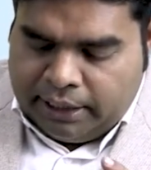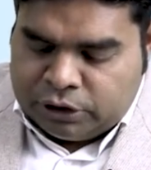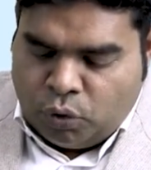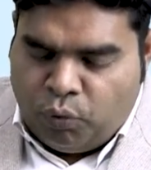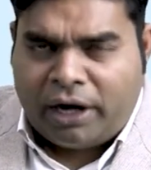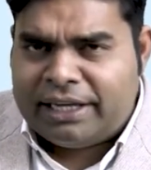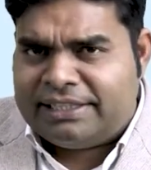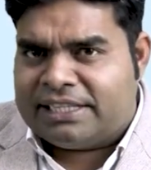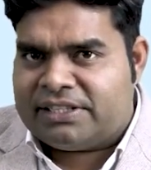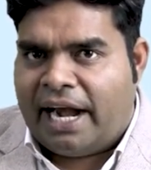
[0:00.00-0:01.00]
So what is
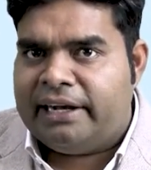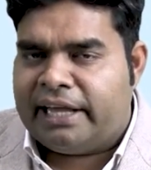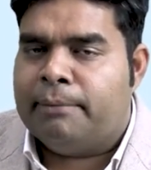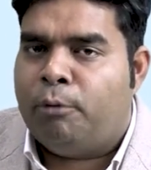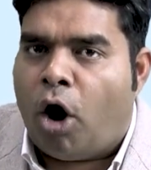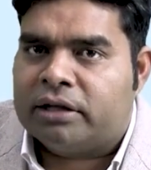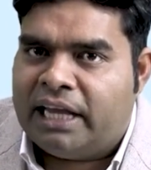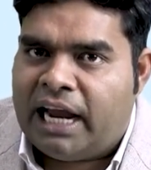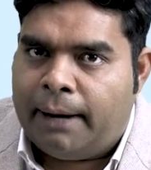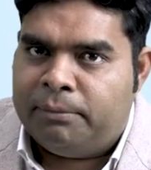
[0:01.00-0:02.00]
this 10-10 block
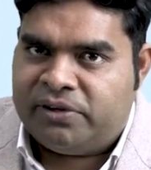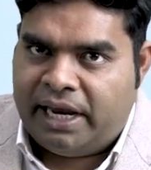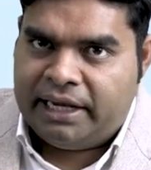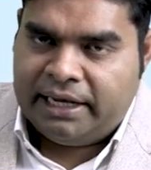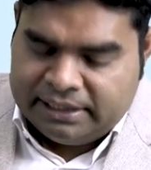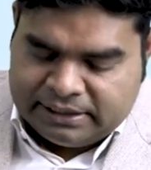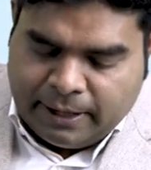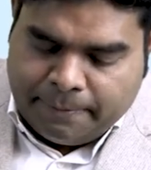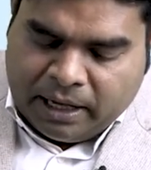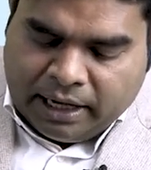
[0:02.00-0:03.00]
thing I am saying is
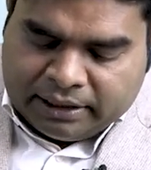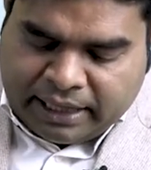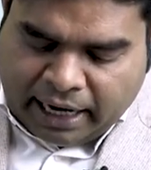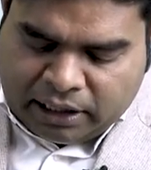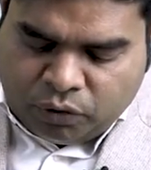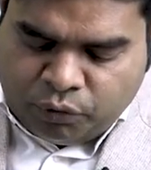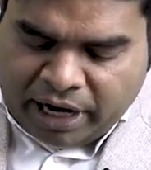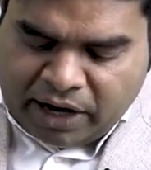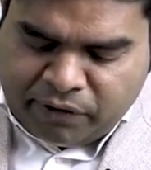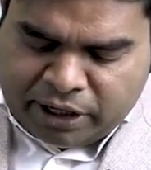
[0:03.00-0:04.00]
that
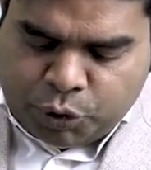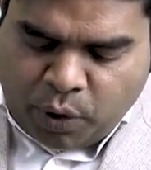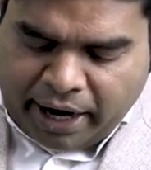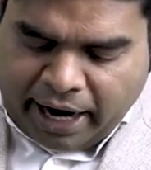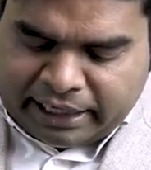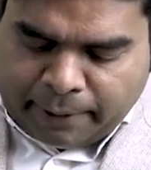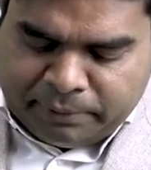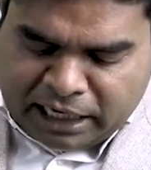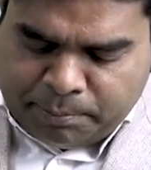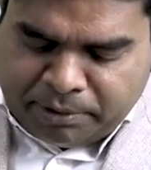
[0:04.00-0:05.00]
whenever you are
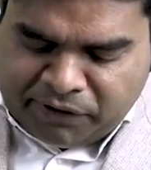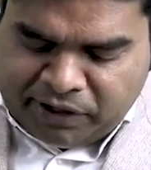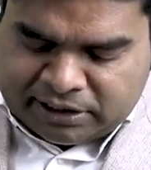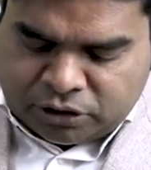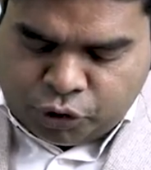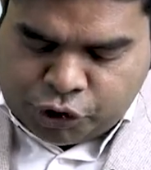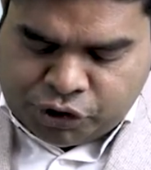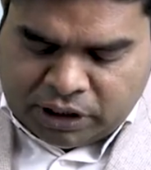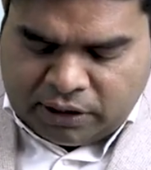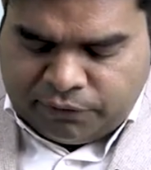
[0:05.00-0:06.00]
attempting previous
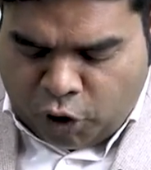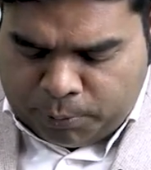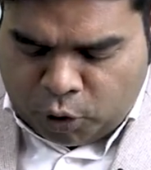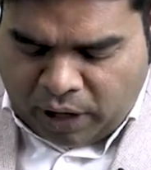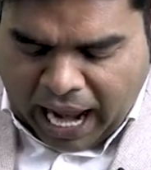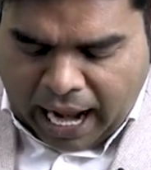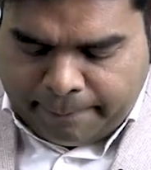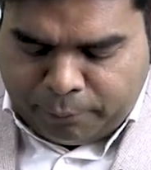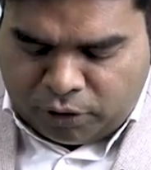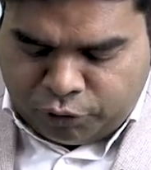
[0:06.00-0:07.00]
question from your
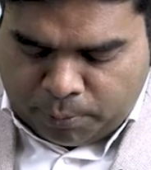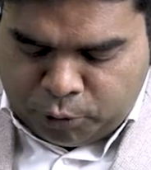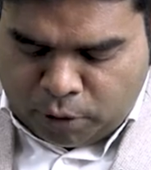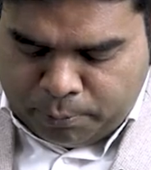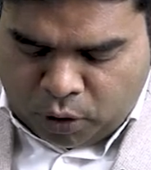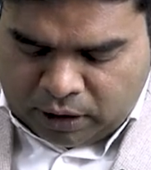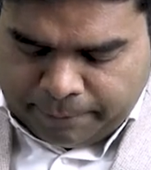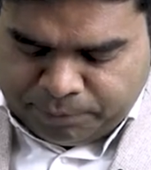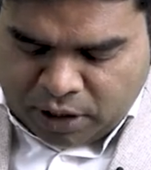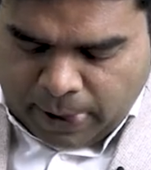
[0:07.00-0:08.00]
app or from your book,